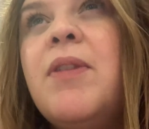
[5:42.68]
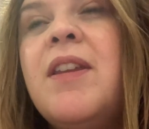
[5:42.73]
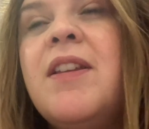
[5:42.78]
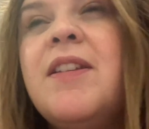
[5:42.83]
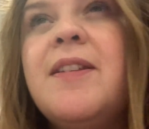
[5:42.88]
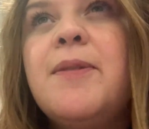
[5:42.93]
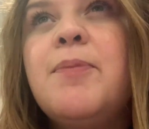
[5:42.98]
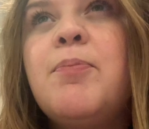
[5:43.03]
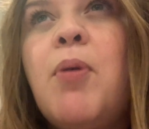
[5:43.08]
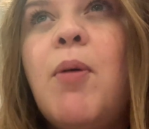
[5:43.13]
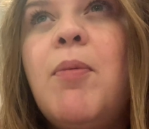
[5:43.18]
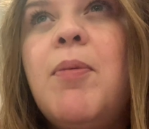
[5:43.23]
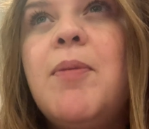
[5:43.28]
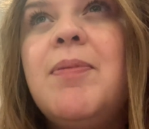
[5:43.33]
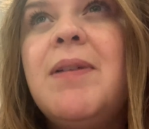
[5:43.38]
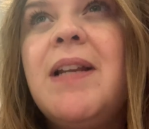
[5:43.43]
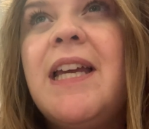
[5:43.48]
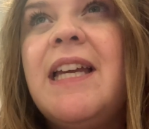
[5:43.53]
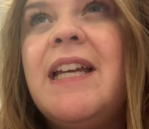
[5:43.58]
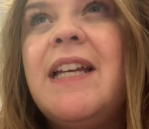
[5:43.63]
This is
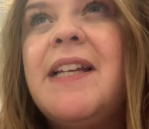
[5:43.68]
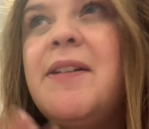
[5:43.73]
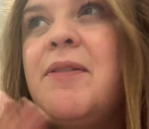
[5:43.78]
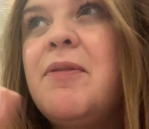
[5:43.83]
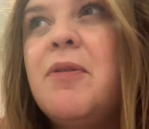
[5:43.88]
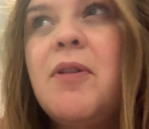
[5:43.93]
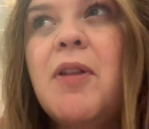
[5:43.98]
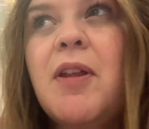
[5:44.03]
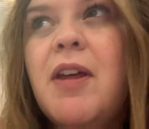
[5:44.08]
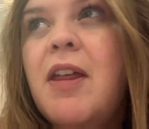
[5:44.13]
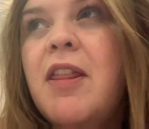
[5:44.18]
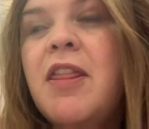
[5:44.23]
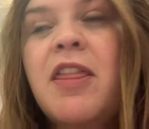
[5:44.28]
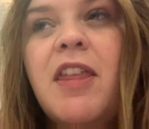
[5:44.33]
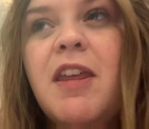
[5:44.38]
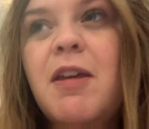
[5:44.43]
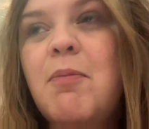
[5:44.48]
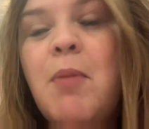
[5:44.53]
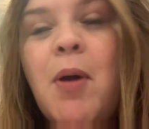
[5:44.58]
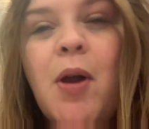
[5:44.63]
probably
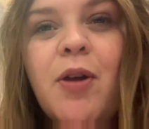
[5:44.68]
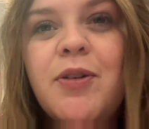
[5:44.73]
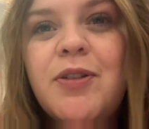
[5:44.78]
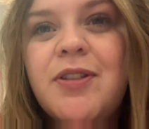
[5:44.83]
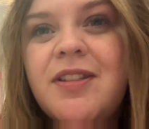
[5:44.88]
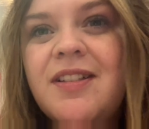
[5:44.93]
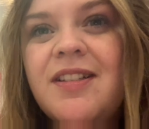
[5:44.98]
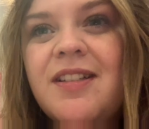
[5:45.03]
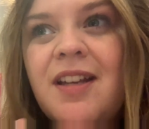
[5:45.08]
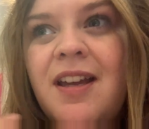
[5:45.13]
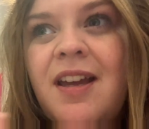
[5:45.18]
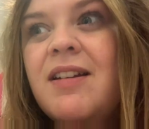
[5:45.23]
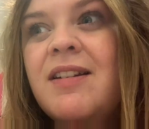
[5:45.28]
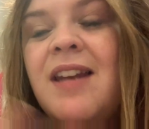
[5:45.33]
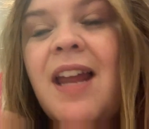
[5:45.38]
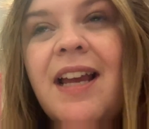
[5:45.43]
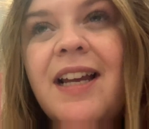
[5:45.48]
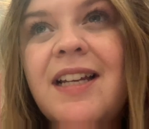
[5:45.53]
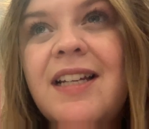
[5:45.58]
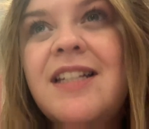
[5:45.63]
the most
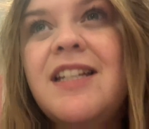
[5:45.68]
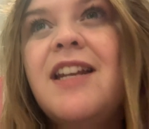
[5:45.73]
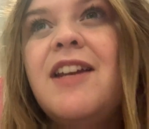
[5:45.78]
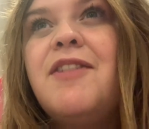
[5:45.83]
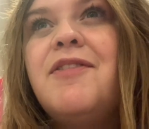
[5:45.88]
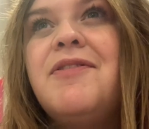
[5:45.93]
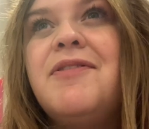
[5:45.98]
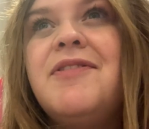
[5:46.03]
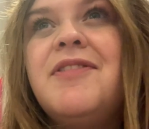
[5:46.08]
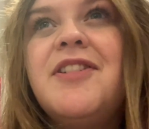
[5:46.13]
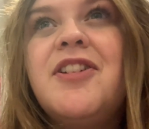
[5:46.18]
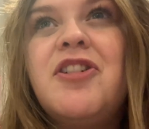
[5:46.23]
negative